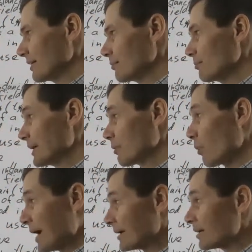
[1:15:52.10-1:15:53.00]
be
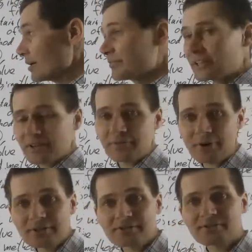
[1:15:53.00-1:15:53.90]
aware of the
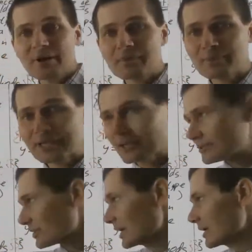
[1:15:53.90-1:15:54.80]
difference, right?
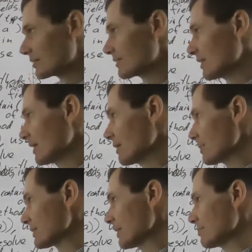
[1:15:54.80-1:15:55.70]
Because the
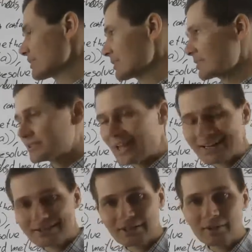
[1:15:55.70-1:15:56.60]
dynamic types and the
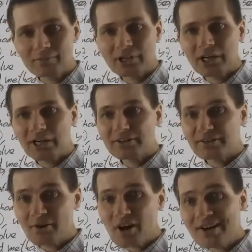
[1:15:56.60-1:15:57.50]
static types,
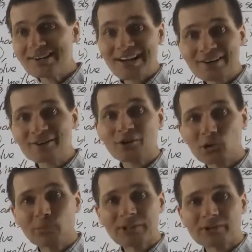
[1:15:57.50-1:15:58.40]
they're not
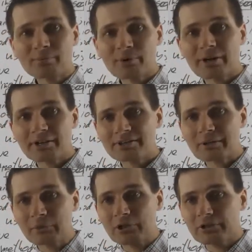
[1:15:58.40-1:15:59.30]
identical, but they're pretty
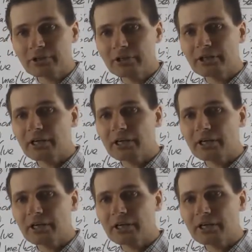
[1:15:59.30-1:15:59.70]
similar.